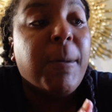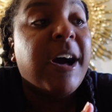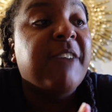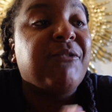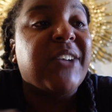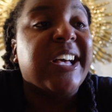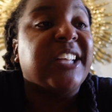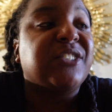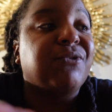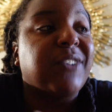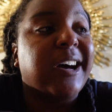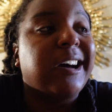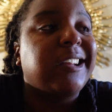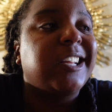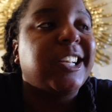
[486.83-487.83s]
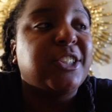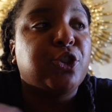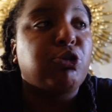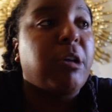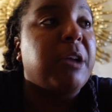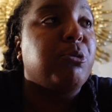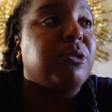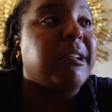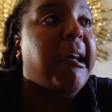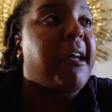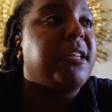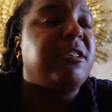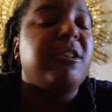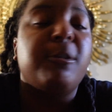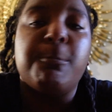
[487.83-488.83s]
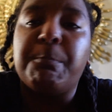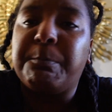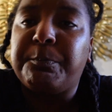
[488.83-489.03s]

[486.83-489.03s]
fast five days straight when I eat.